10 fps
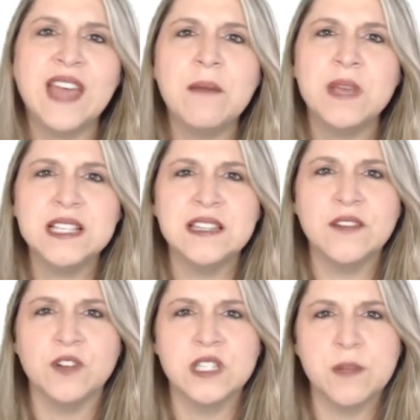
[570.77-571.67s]
That makes a
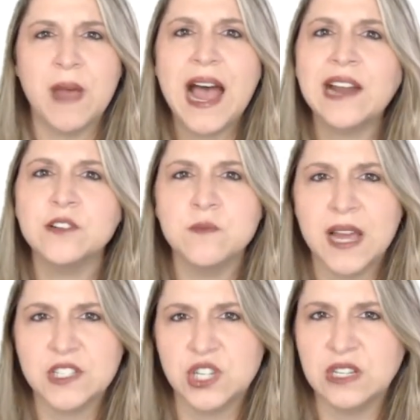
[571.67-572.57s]
difference. The pattern
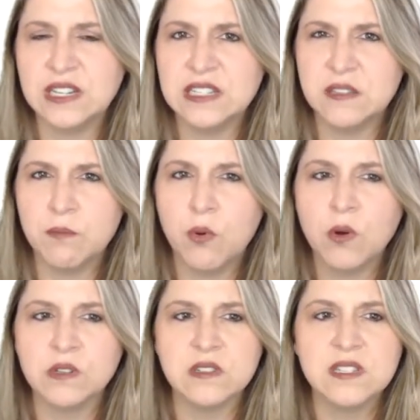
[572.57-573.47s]
matching is
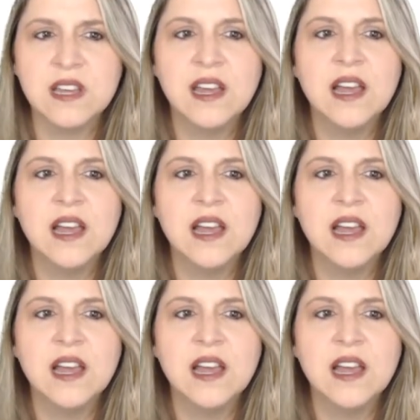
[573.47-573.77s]
important,